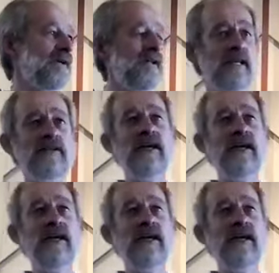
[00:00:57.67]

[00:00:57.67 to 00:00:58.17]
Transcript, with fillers: On the other